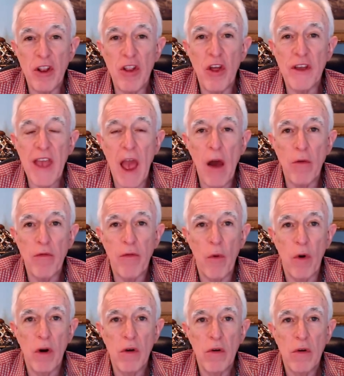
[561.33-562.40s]
look out
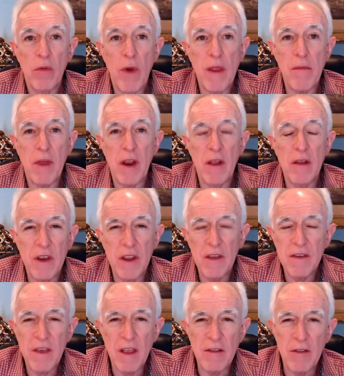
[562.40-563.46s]
for. Wait a minute. Did he
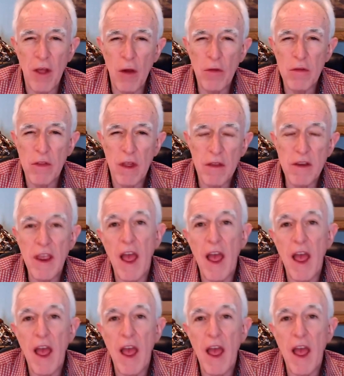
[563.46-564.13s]
say low?